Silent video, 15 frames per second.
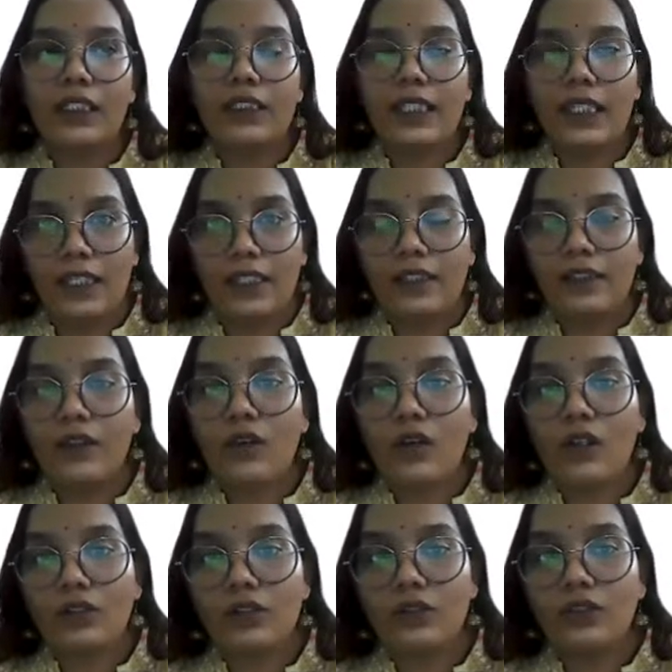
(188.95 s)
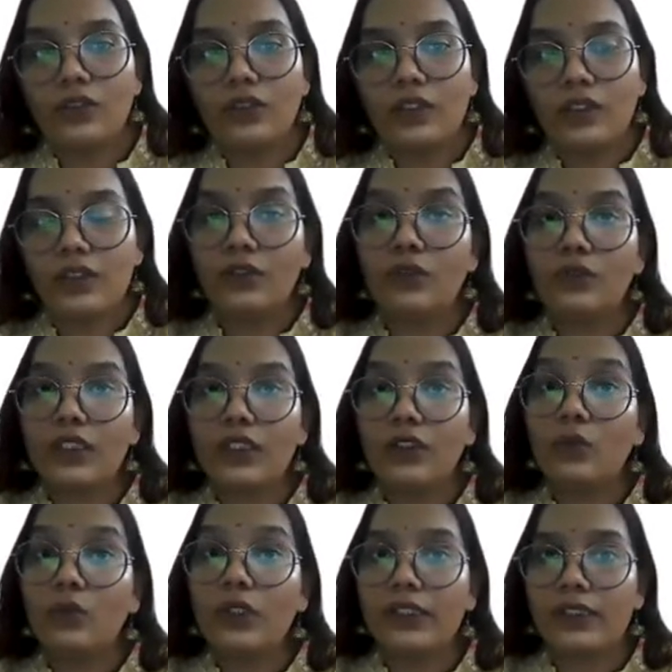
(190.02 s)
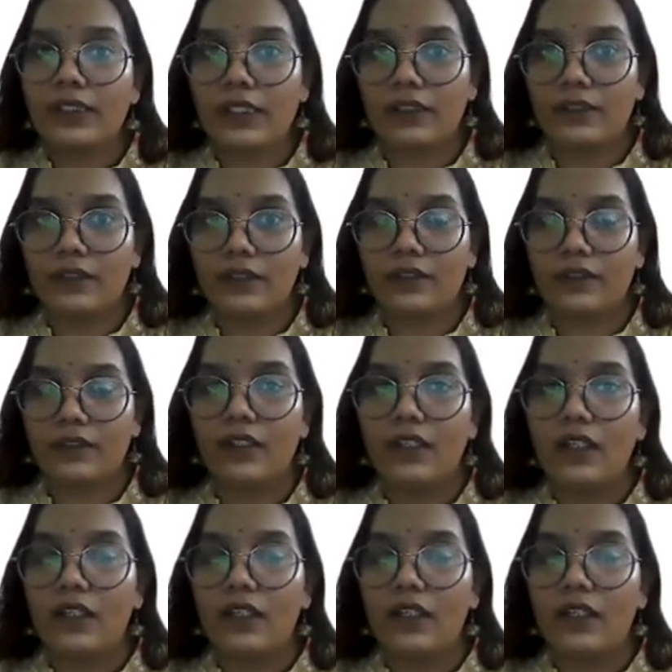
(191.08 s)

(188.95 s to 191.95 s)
says the constitution is used in two instances.